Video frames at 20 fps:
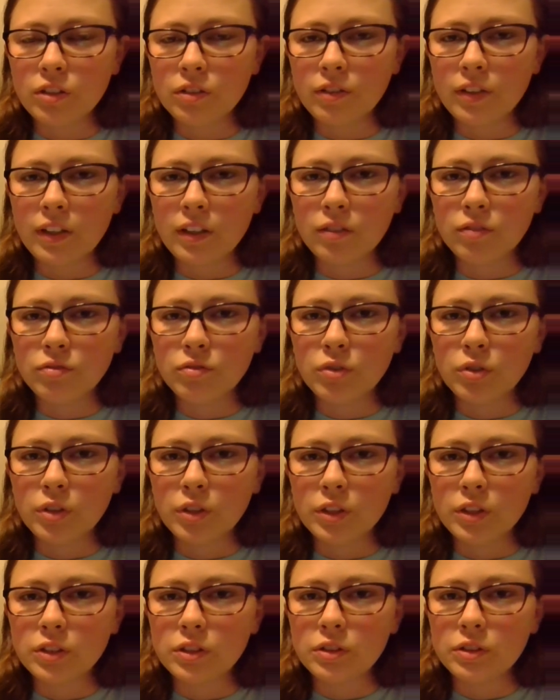around
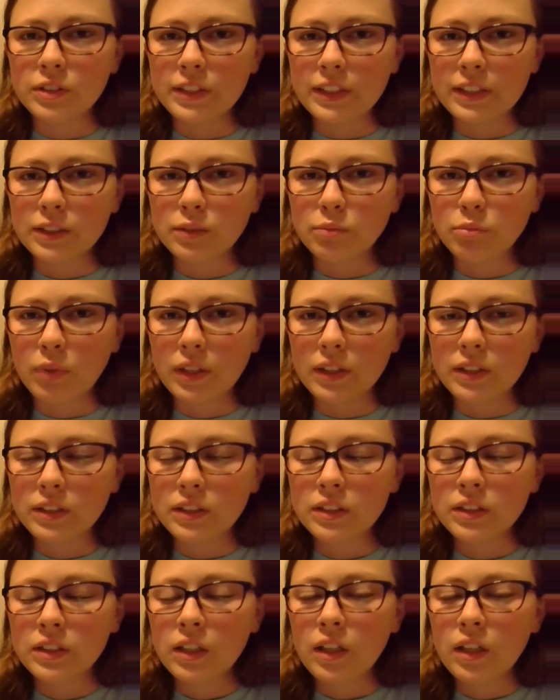4 to 6 months
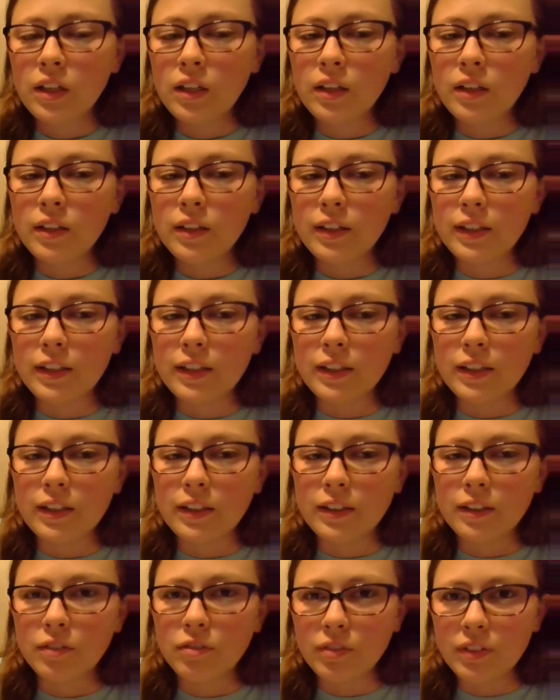
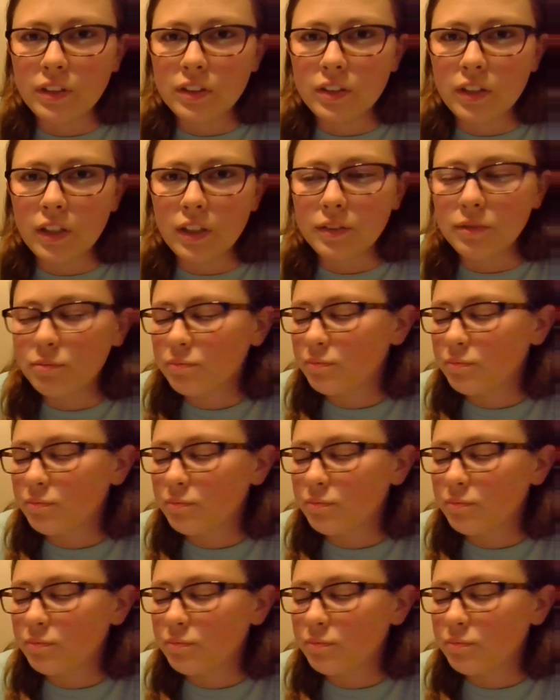in the feedlot.